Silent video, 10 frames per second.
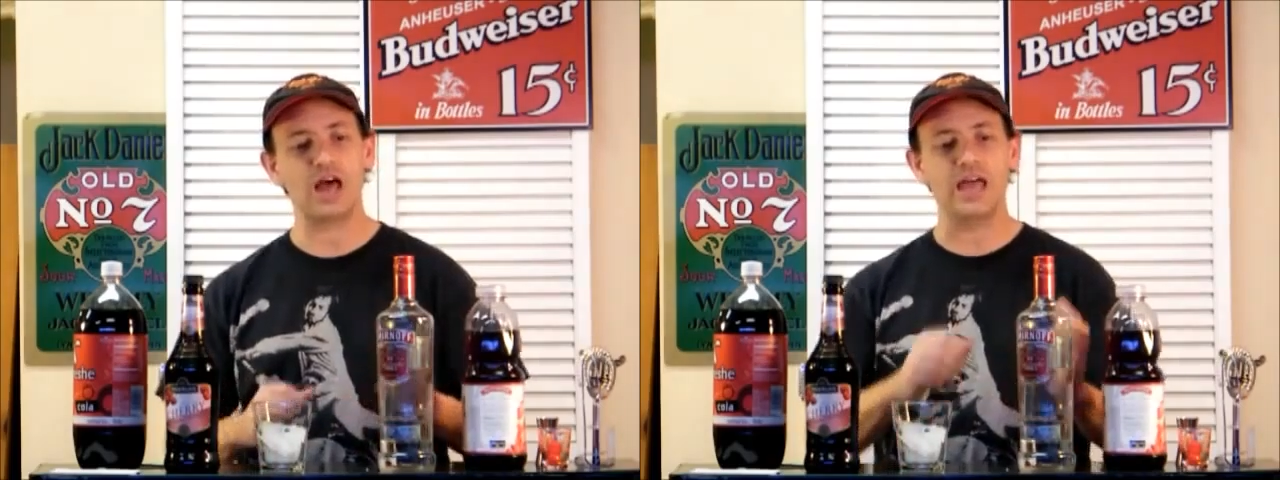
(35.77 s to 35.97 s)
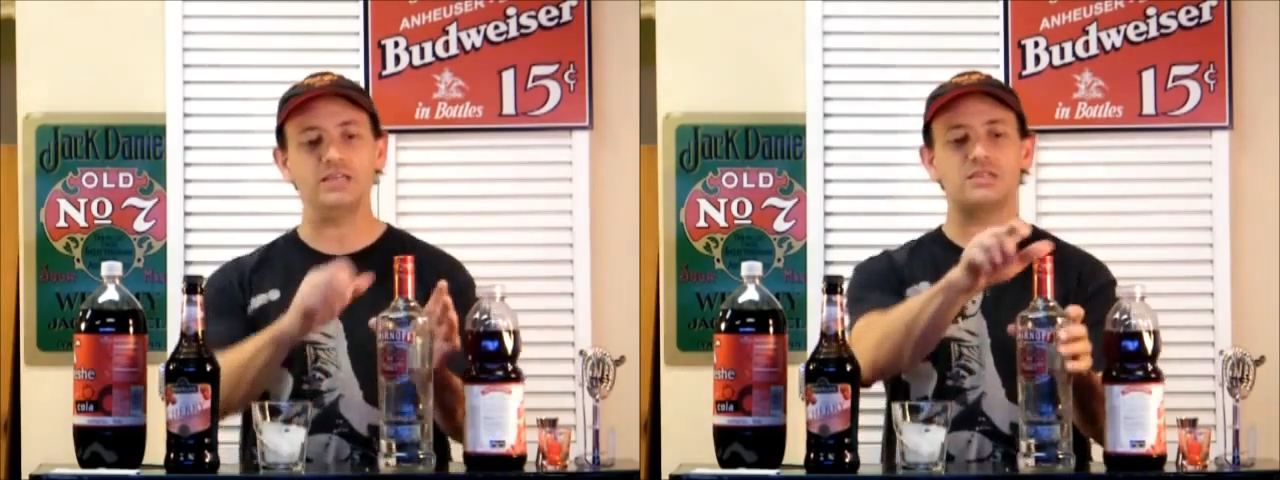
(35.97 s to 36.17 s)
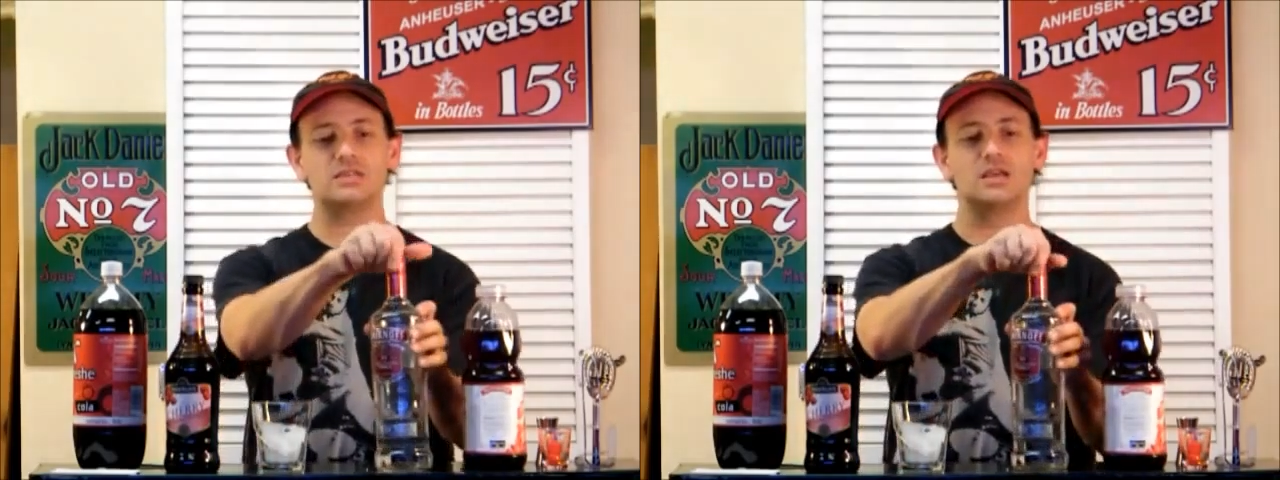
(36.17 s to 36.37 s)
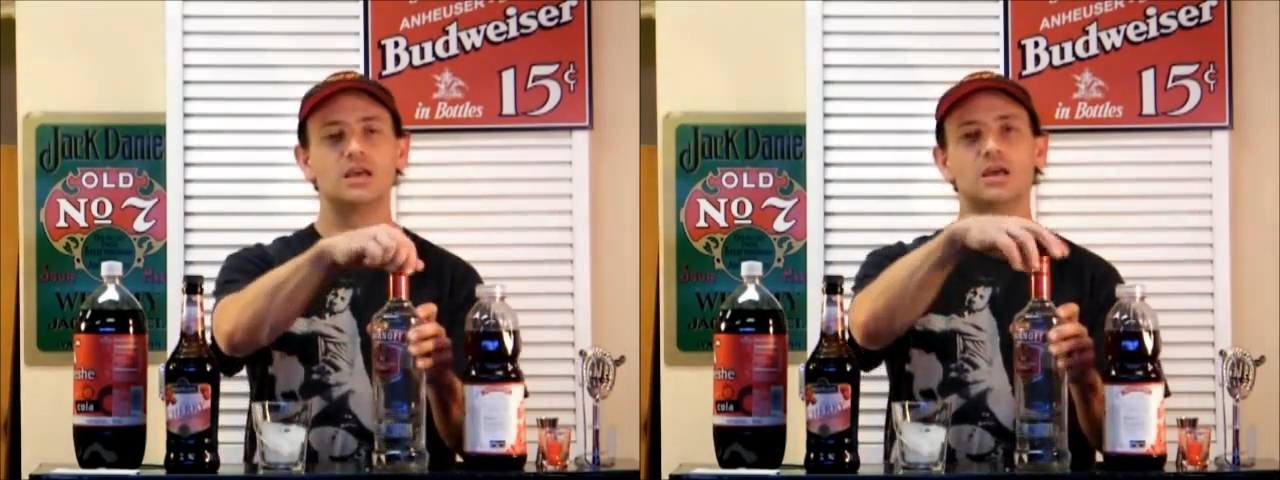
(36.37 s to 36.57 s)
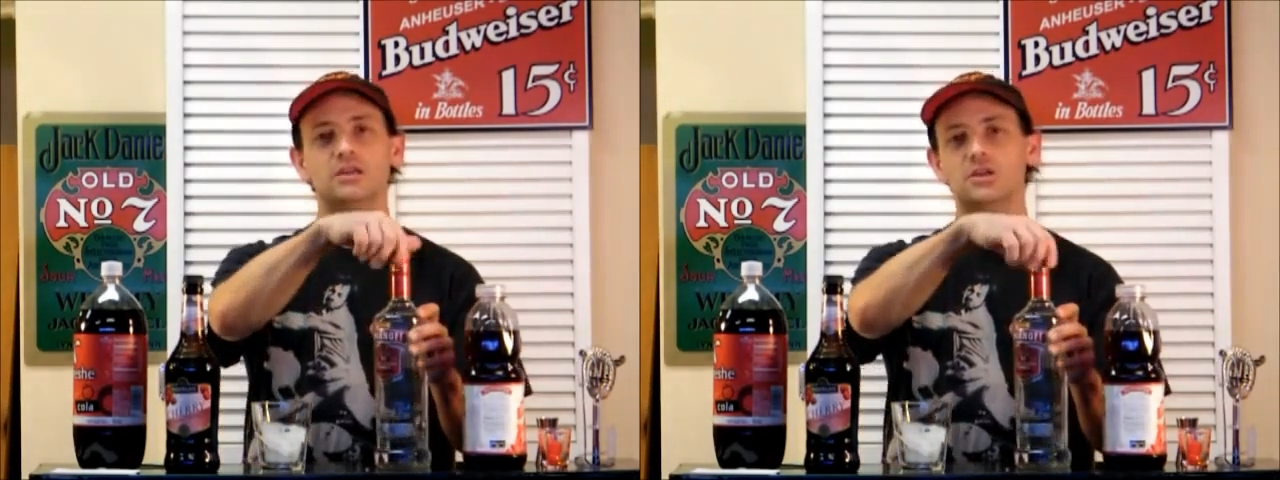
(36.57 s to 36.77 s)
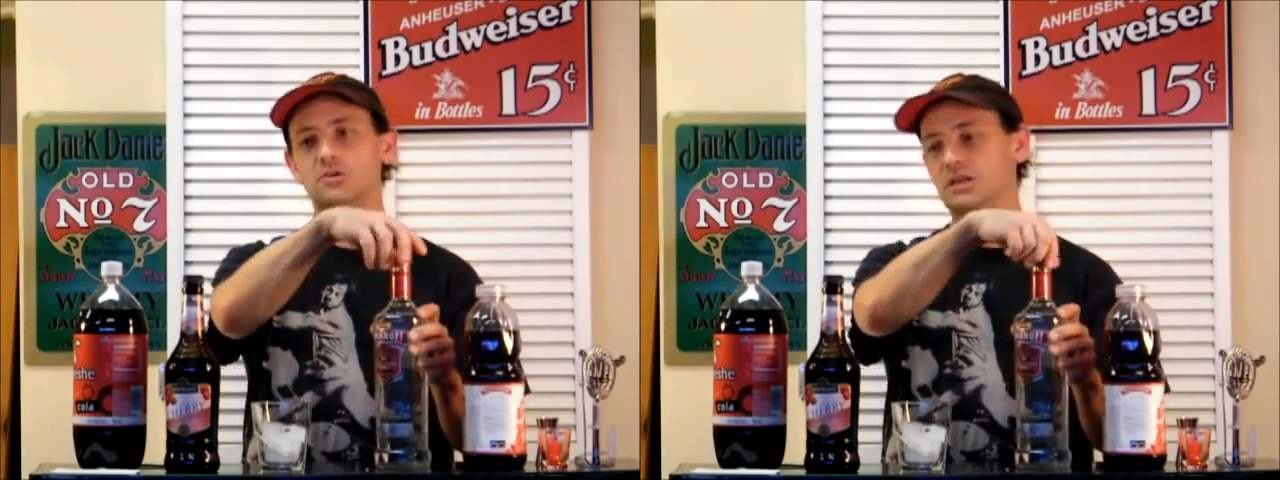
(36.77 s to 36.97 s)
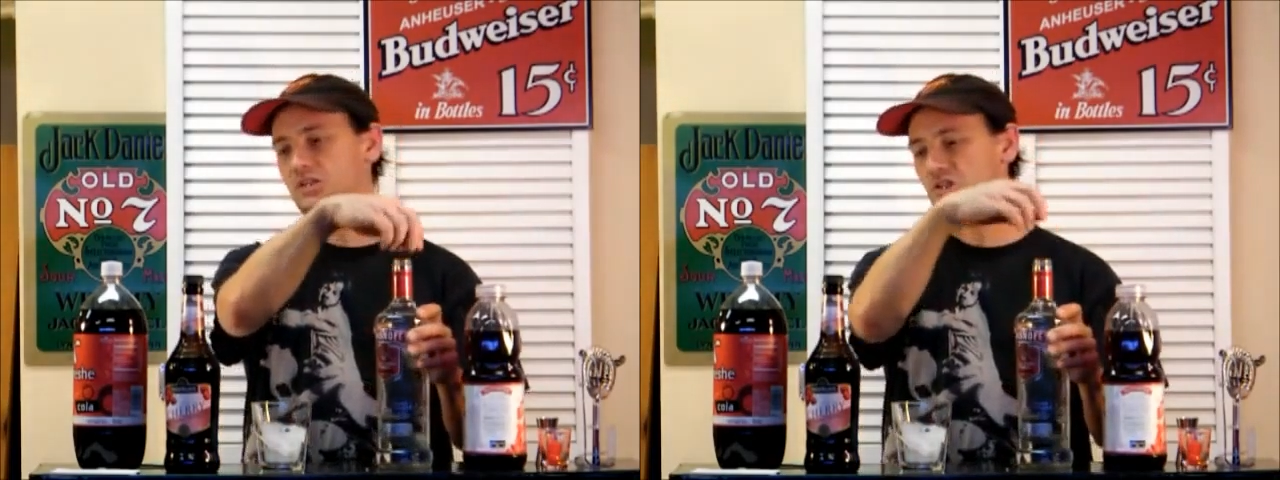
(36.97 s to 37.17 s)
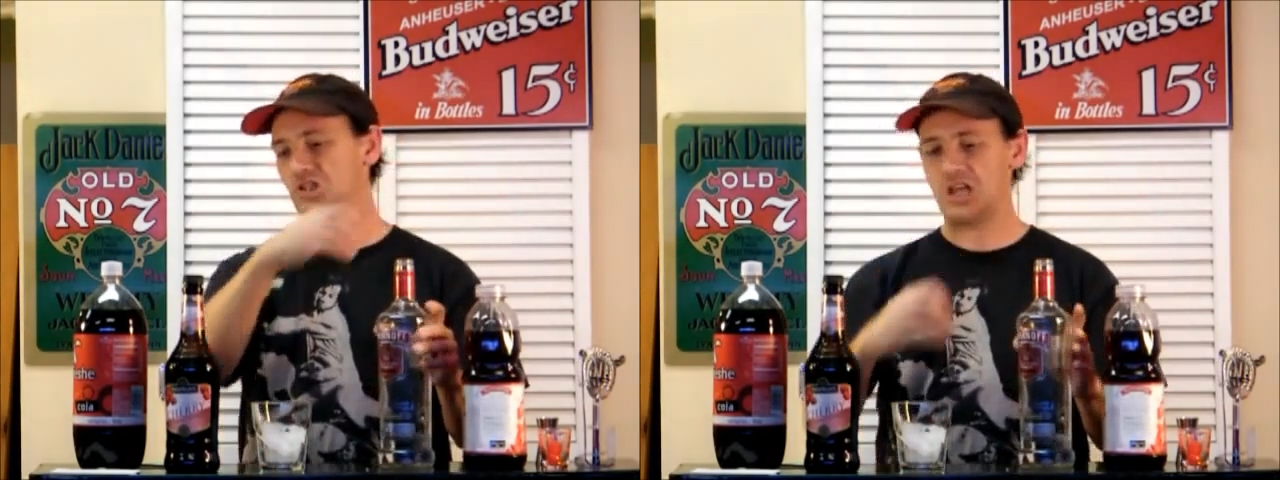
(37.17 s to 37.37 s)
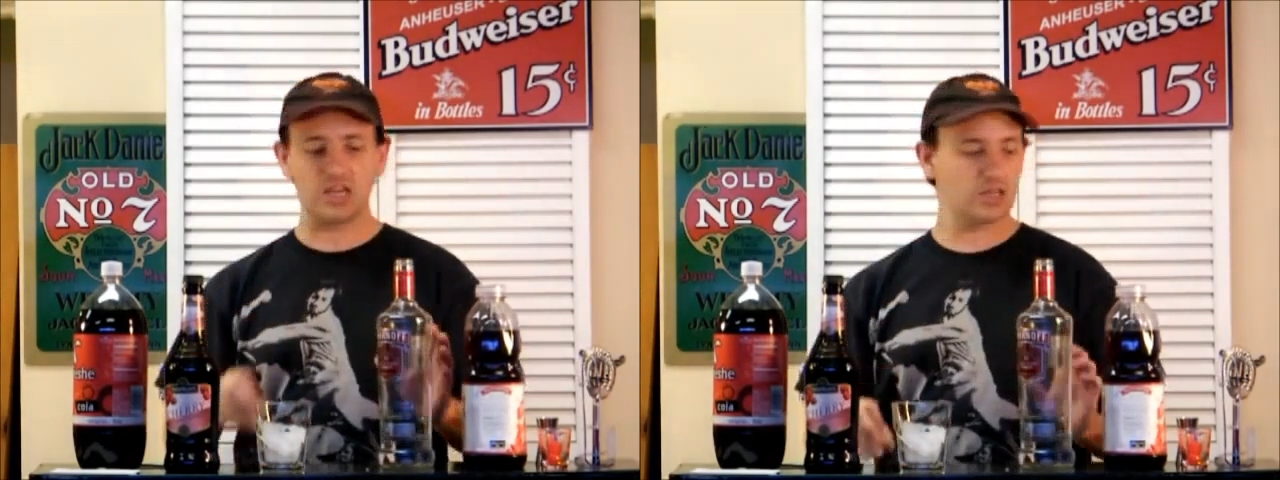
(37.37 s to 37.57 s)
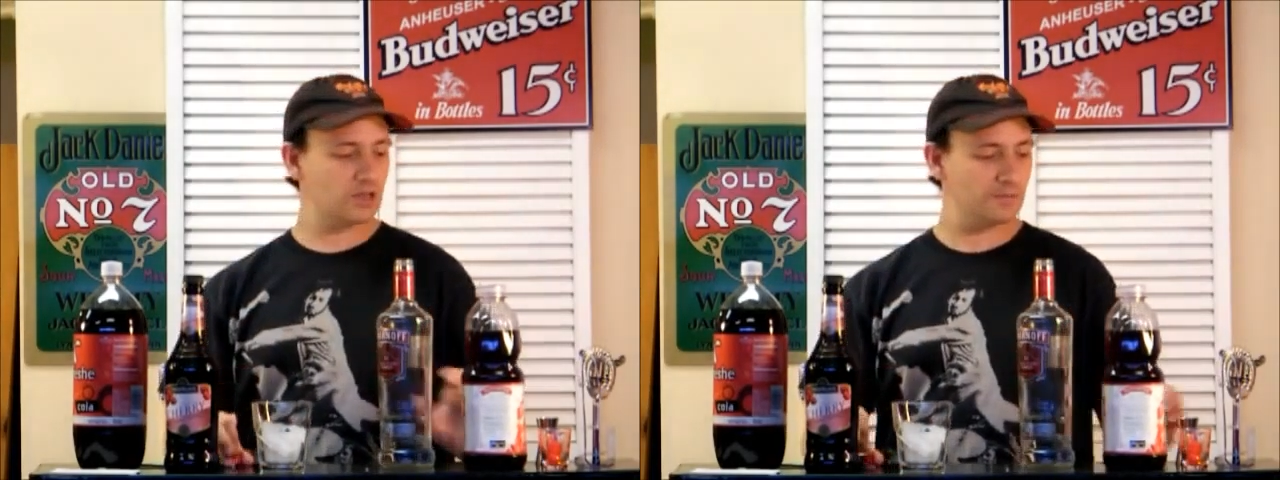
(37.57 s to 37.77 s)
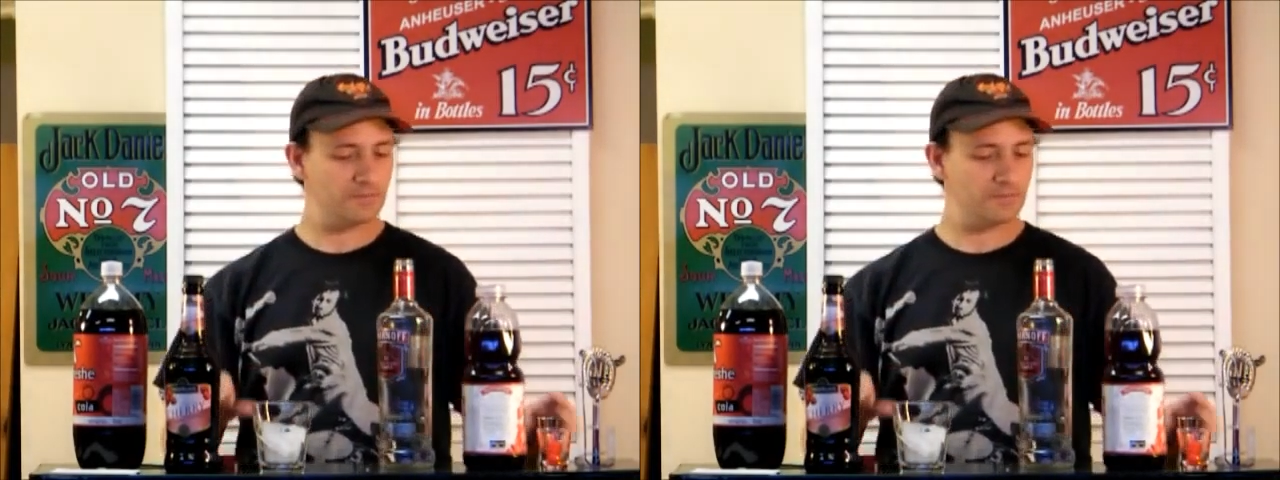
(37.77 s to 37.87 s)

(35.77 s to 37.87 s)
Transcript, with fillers: ice. No need to shake.